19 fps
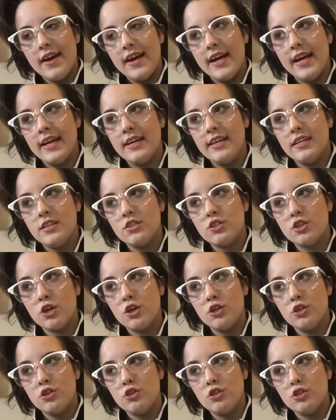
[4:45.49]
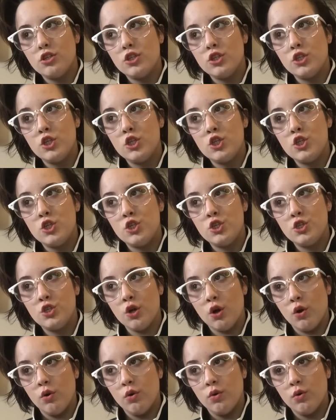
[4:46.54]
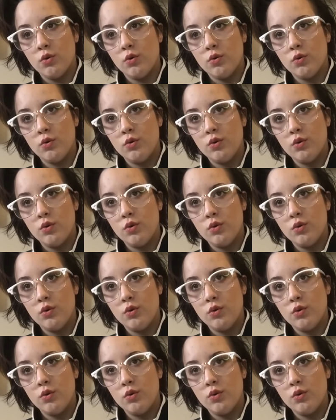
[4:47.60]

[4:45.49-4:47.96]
it is so